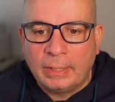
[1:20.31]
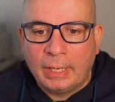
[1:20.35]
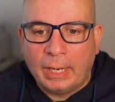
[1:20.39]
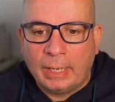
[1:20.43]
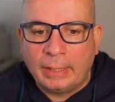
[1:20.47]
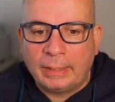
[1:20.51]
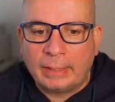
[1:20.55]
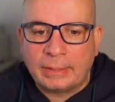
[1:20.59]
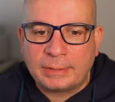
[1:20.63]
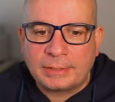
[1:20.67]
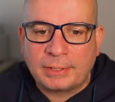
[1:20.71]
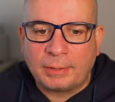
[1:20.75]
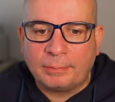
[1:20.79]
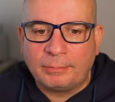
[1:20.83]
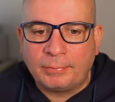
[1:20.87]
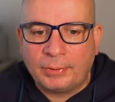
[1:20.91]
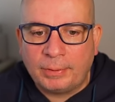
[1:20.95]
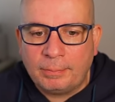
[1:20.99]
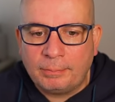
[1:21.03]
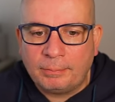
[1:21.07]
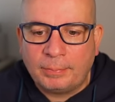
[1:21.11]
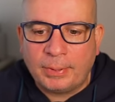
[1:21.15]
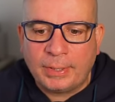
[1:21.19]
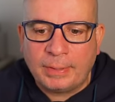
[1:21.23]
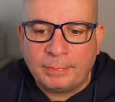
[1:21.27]
And that's
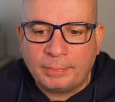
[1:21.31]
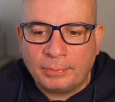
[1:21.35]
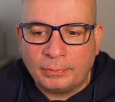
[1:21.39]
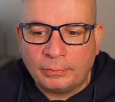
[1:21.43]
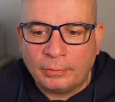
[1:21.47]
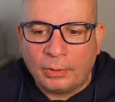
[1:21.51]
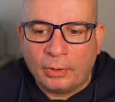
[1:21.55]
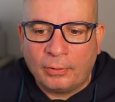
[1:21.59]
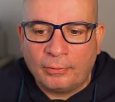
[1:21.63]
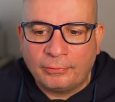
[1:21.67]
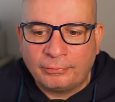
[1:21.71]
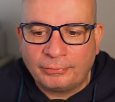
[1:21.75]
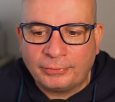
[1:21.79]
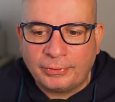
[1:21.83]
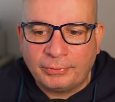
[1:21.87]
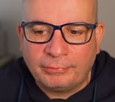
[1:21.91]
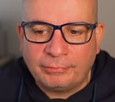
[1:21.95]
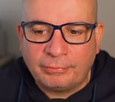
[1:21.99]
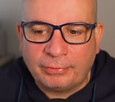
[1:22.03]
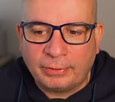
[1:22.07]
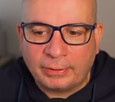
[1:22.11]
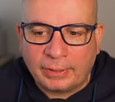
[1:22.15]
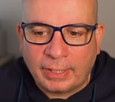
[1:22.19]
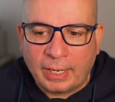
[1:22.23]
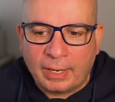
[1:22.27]
something people often
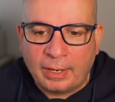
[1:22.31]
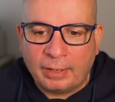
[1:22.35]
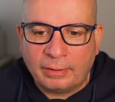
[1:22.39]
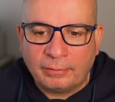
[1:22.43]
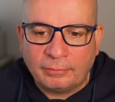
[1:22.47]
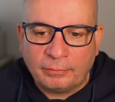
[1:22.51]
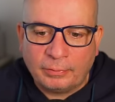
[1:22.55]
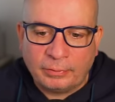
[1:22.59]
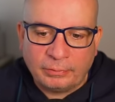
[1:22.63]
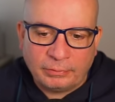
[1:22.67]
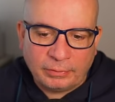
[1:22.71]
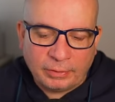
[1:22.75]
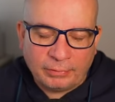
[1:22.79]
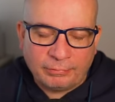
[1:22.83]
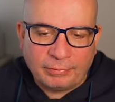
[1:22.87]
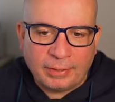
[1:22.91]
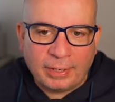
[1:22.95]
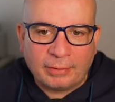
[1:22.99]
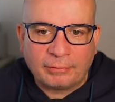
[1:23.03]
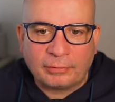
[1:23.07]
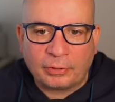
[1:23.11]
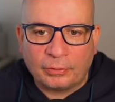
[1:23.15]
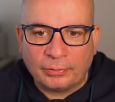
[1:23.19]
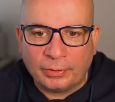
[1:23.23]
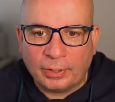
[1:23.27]
forget. You've
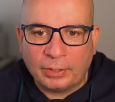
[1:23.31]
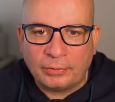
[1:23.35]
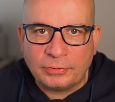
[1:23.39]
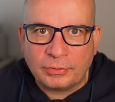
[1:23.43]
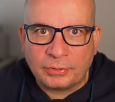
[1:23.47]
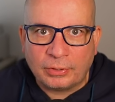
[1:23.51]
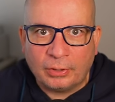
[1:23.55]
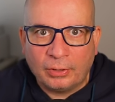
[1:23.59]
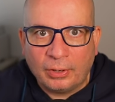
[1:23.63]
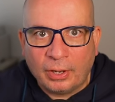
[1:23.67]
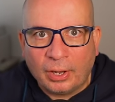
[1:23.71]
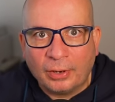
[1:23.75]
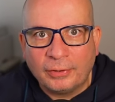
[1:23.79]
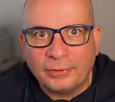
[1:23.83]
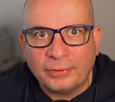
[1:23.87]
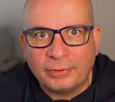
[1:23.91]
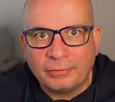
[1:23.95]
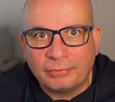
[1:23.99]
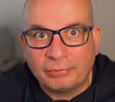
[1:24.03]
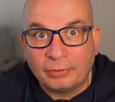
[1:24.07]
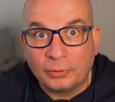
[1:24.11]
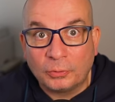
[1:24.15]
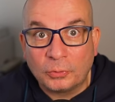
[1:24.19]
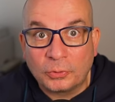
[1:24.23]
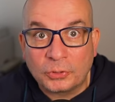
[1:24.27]
now got those like
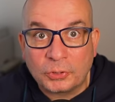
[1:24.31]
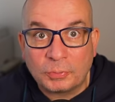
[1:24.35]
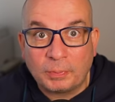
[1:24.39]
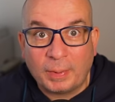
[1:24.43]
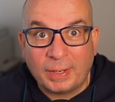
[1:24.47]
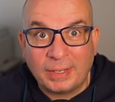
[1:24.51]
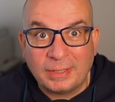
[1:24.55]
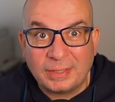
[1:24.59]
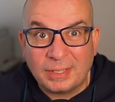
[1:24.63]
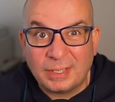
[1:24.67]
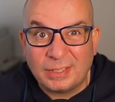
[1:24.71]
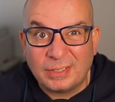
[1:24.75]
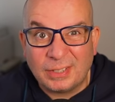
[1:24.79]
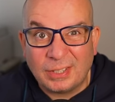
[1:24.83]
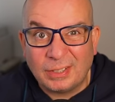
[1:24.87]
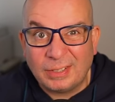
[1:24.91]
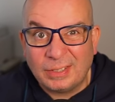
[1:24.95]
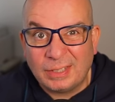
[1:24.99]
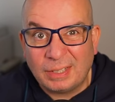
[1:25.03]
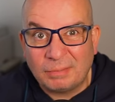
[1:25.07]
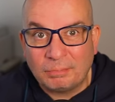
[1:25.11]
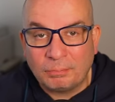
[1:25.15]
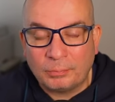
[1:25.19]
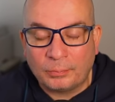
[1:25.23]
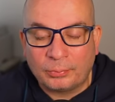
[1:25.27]
underfloor spaces that you
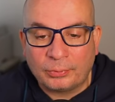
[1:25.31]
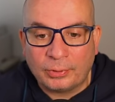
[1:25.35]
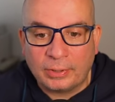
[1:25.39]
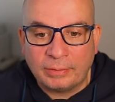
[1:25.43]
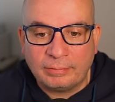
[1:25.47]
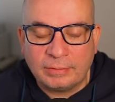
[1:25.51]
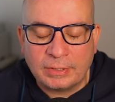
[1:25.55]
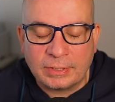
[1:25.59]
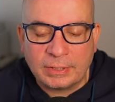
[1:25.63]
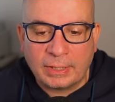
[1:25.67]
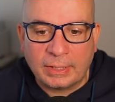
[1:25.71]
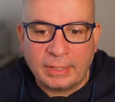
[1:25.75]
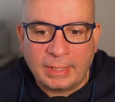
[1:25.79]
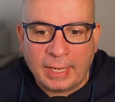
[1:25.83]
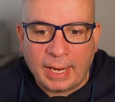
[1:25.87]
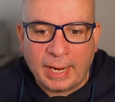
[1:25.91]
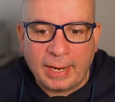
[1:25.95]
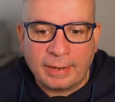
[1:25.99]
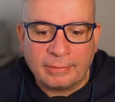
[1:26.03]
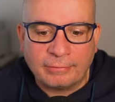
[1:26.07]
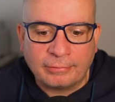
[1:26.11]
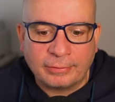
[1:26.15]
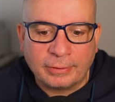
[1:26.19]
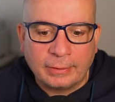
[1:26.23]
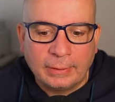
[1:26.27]
didn't previously
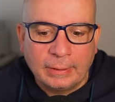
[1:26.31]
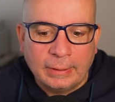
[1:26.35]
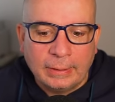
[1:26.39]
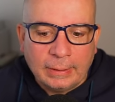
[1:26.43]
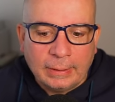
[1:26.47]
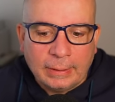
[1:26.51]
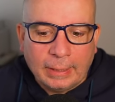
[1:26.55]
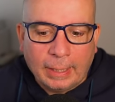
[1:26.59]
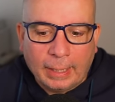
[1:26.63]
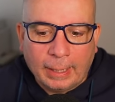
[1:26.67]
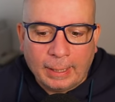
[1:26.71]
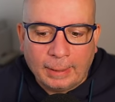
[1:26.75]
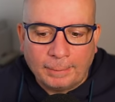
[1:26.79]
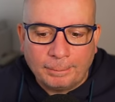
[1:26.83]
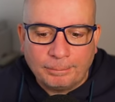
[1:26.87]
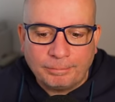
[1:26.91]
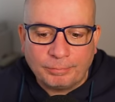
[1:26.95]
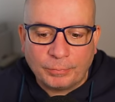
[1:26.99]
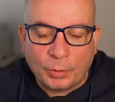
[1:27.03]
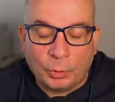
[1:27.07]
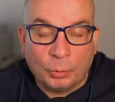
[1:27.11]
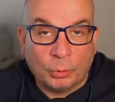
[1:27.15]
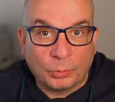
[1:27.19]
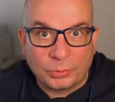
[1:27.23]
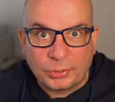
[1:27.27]
have,
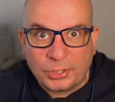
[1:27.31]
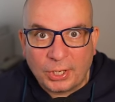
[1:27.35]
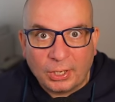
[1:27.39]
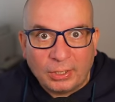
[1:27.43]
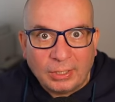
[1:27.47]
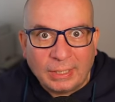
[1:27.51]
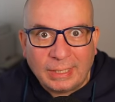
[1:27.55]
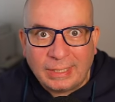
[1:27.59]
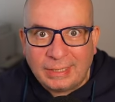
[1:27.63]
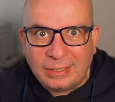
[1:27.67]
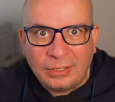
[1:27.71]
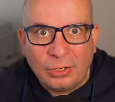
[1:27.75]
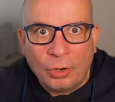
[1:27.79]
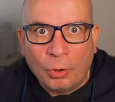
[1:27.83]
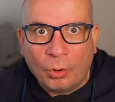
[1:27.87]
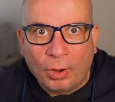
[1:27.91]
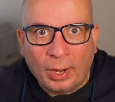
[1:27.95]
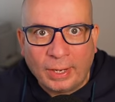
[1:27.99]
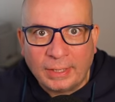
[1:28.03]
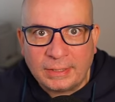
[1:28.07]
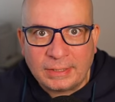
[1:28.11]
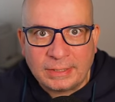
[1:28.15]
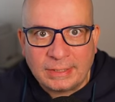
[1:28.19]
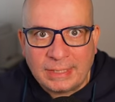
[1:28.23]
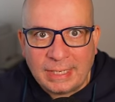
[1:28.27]
or certainly not
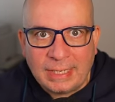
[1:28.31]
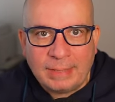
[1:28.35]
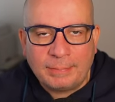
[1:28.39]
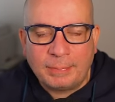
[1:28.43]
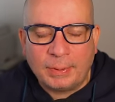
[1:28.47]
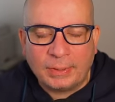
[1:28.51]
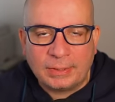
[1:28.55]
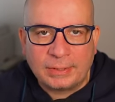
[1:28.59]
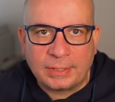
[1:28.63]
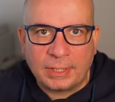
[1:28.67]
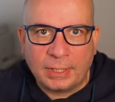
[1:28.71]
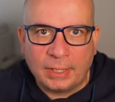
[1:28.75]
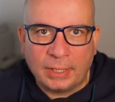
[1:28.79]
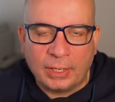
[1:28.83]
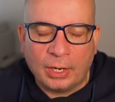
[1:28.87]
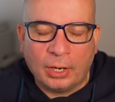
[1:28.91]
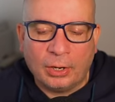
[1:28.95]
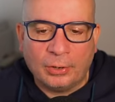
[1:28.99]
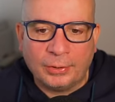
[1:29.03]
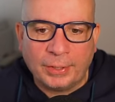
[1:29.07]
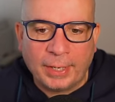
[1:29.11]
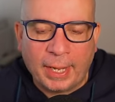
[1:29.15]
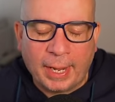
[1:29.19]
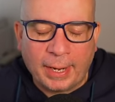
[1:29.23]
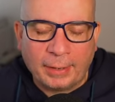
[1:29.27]
as deep as they
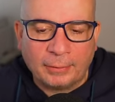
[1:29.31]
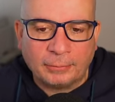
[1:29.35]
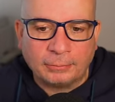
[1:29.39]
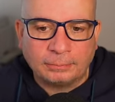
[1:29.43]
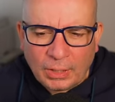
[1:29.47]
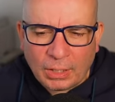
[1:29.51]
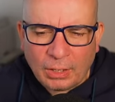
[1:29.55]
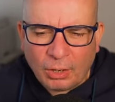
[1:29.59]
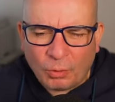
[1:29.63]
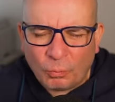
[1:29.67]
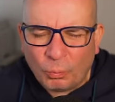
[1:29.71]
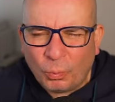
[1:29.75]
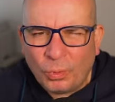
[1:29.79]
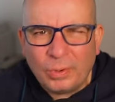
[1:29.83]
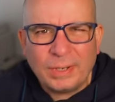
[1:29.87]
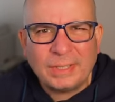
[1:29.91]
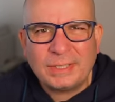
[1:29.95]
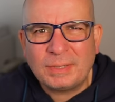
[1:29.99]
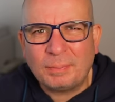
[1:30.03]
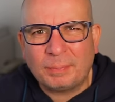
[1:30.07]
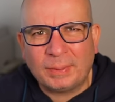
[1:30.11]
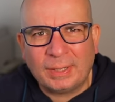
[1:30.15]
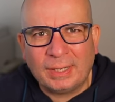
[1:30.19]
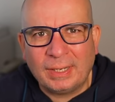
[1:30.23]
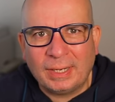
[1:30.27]
are now. What
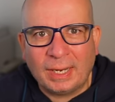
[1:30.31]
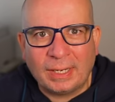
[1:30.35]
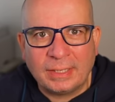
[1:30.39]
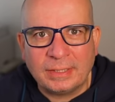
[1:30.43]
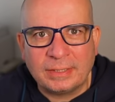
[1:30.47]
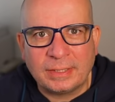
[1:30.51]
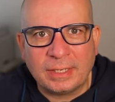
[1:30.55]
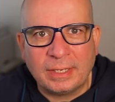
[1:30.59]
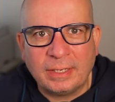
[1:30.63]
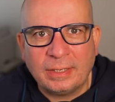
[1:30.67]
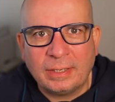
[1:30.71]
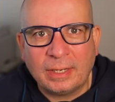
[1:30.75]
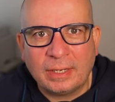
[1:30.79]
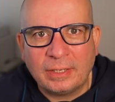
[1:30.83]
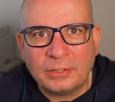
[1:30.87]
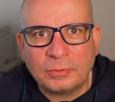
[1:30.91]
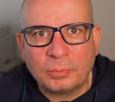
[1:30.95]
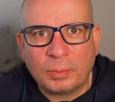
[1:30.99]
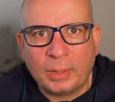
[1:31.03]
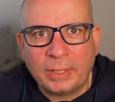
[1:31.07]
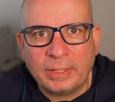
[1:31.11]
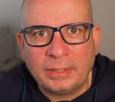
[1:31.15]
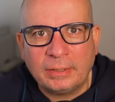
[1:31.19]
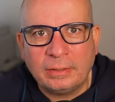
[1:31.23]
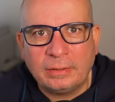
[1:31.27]
is a bit lazy is
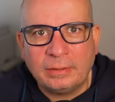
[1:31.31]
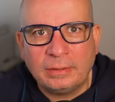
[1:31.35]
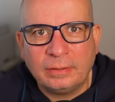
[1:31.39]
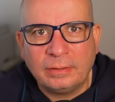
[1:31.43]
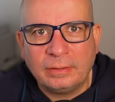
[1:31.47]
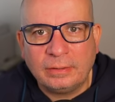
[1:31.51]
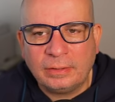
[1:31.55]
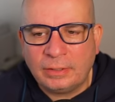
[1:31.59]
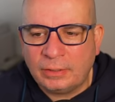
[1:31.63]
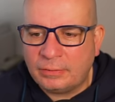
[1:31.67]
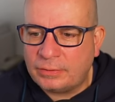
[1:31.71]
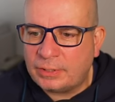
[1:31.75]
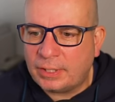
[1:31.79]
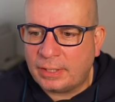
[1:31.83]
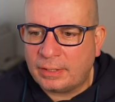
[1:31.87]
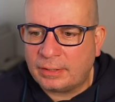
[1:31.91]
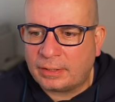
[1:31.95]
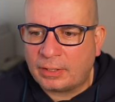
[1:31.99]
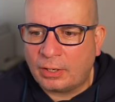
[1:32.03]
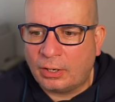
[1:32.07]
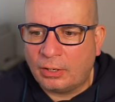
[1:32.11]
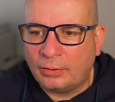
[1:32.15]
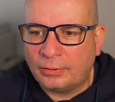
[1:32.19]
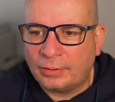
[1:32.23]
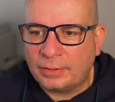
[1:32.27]
when you see a
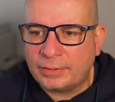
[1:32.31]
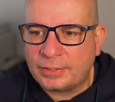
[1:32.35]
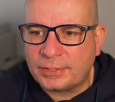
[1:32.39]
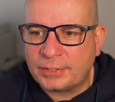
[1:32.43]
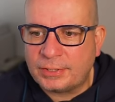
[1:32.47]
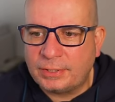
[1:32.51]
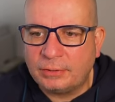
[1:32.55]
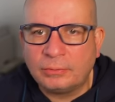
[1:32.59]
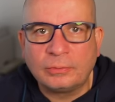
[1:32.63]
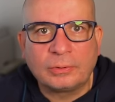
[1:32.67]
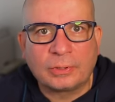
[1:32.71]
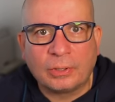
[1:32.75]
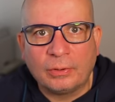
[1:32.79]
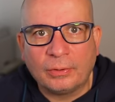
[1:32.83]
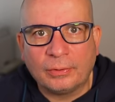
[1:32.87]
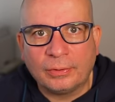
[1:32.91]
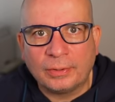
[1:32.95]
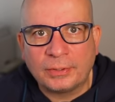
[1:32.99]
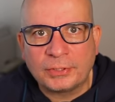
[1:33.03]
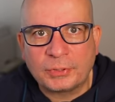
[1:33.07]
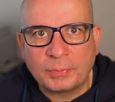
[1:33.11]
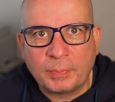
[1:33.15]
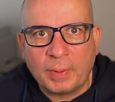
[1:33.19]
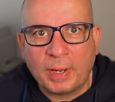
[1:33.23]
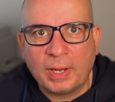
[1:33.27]
car that's still got
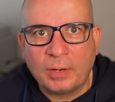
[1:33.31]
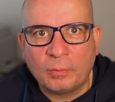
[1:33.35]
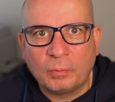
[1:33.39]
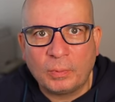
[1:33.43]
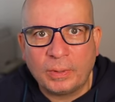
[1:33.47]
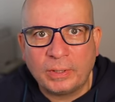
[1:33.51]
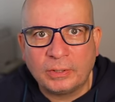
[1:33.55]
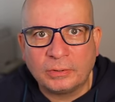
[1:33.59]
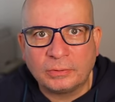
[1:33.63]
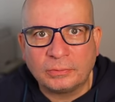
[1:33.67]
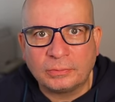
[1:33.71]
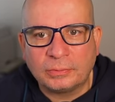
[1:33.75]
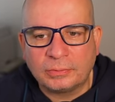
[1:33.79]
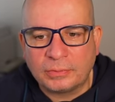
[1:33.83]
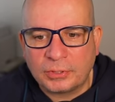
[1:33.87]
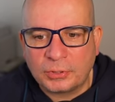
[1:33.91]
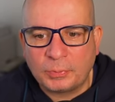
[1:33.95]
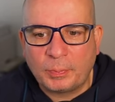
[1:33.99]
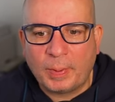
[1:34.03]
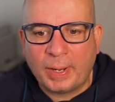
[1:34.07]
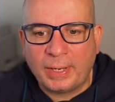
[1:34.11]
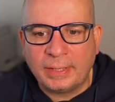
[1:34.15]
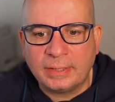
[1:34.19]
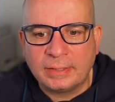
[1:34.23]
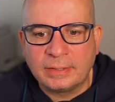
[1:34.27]
the spare wheel
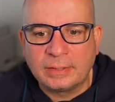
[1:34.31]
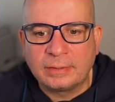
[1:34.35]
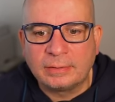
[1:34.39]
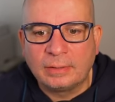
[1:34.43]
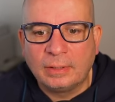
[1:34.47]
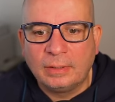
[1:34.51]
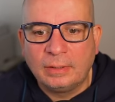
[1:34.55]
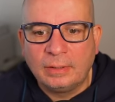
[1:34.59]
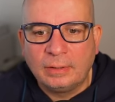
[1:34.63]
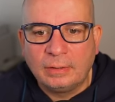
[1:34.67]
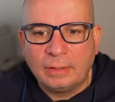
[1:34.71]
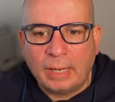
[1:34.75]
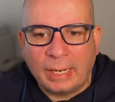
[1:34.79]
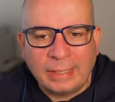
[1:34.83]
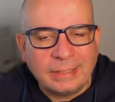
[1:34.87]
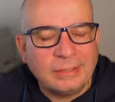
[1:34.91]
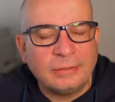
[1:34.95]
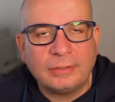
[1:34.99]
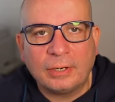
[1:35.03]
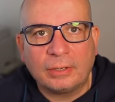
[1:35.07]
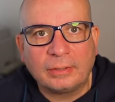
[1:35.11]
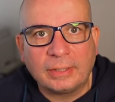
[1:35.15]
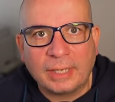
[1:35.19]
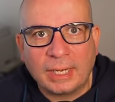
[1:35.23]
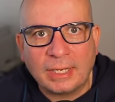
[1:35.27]
space and you
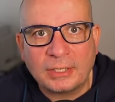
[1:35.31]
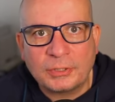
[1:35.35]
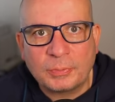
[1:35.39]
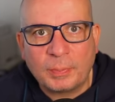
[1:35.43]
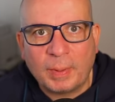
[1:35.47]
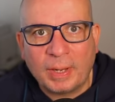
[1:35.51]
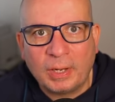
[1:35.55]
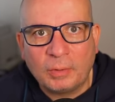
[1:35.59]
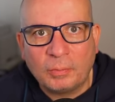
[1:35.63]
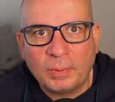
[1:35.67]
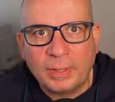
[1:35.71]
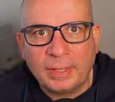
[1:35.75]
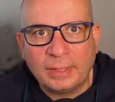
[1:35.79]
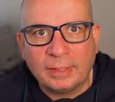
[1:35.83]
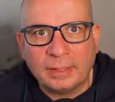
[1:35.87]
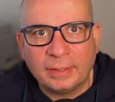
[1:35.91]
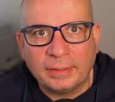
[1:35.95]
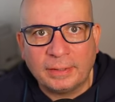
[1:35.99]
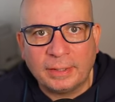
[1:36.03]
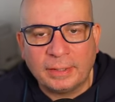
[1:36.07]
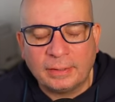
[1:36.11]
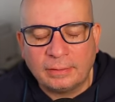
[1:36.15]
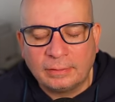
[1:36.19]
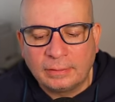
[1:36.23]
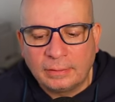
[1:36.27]
don't get a spare wheel
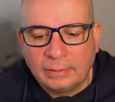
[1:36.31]
in it.